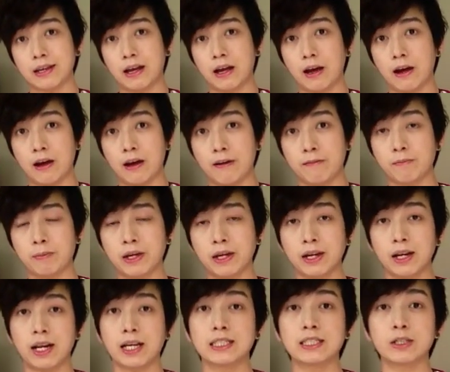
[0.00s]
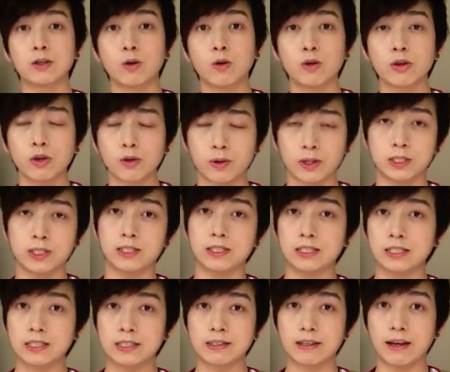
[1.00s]
I've been collecting all your
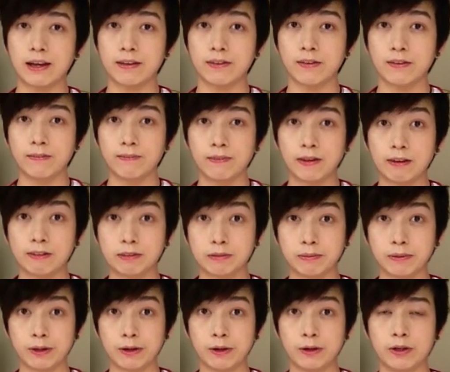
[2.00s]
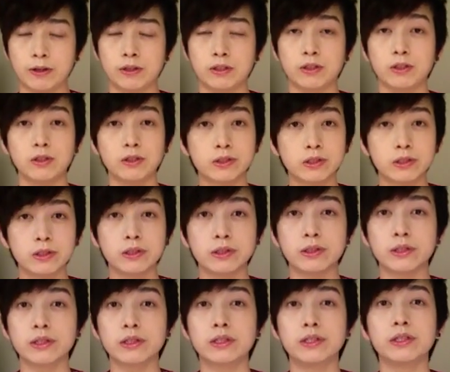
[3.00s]
questions that you've left me on
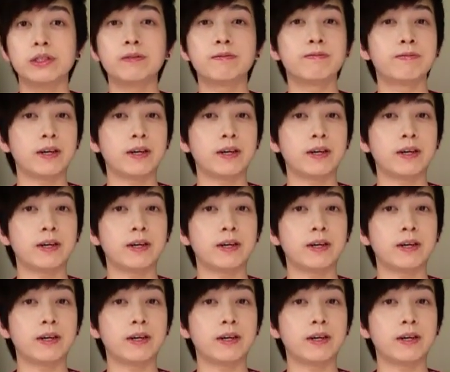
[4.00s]
YouTube,